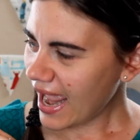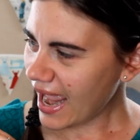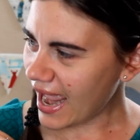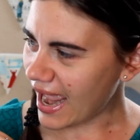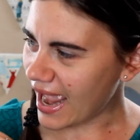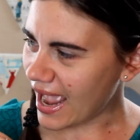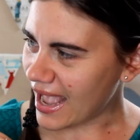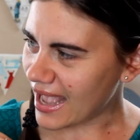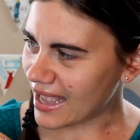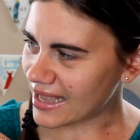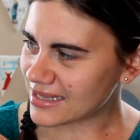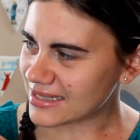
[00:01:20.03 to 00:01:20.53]

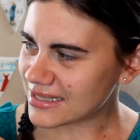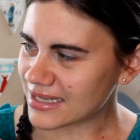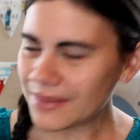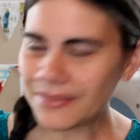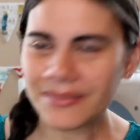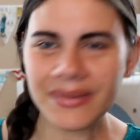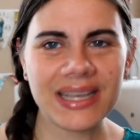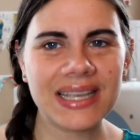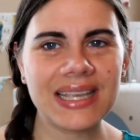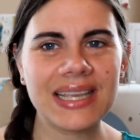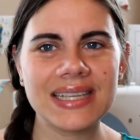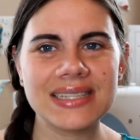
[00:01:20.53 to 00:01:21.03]
And
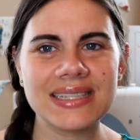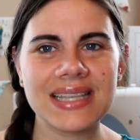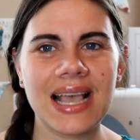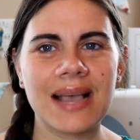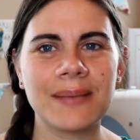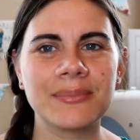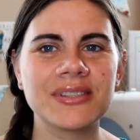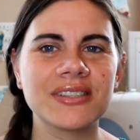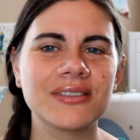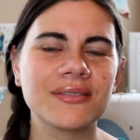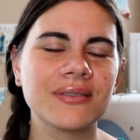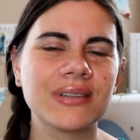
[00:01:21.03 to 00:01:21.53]
my kids
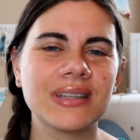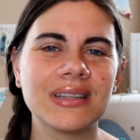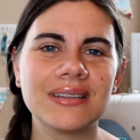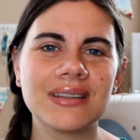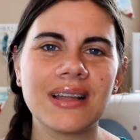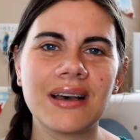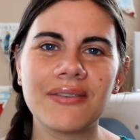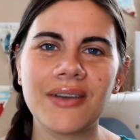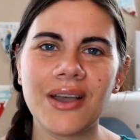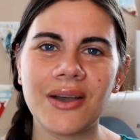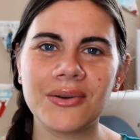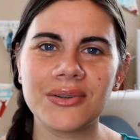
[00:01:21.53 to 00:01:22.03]
absolutely
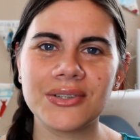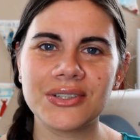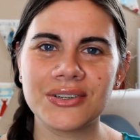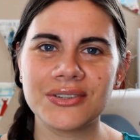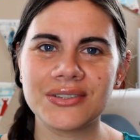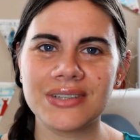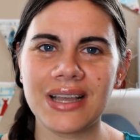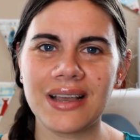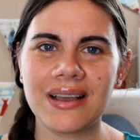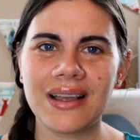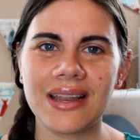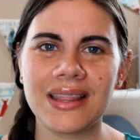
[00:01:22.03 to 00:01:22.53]
love how it
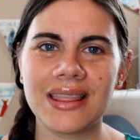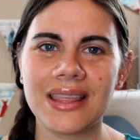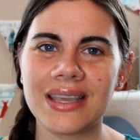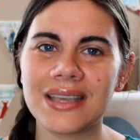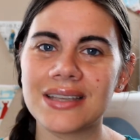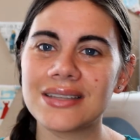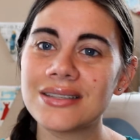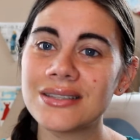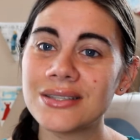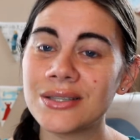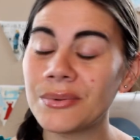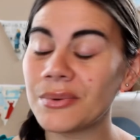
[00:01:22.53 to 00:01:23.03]
turned out. I think
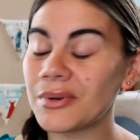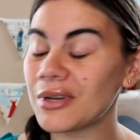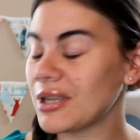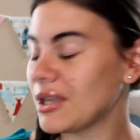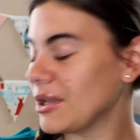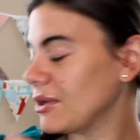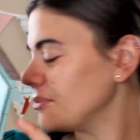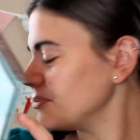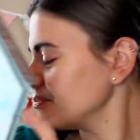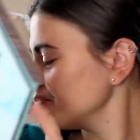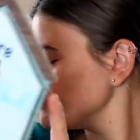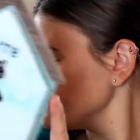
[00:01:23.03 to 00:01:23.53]
it's super
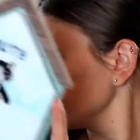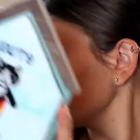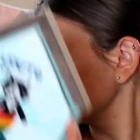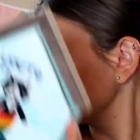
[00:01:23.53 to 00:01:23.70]
cute.